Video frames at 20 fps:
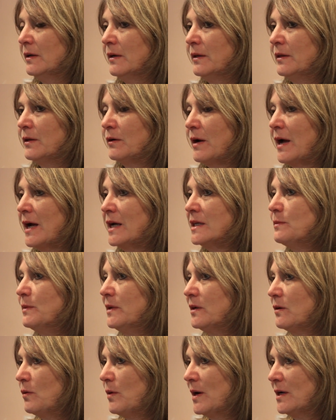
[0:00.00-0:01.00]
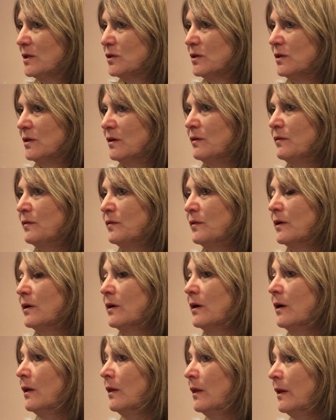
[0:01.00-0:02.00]
There has been a question of
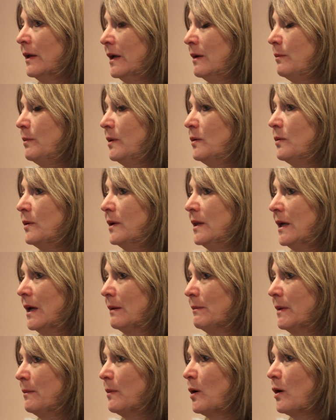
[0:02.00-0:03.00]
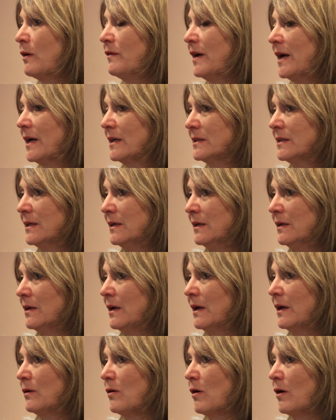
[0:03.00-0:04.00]
a link between the MMR vaccine
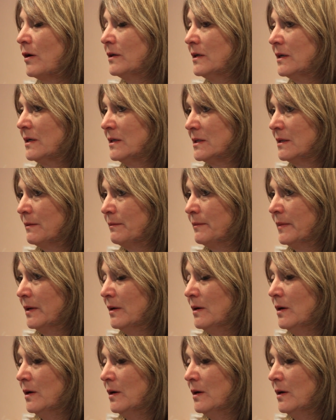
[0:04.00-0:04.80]
and autism,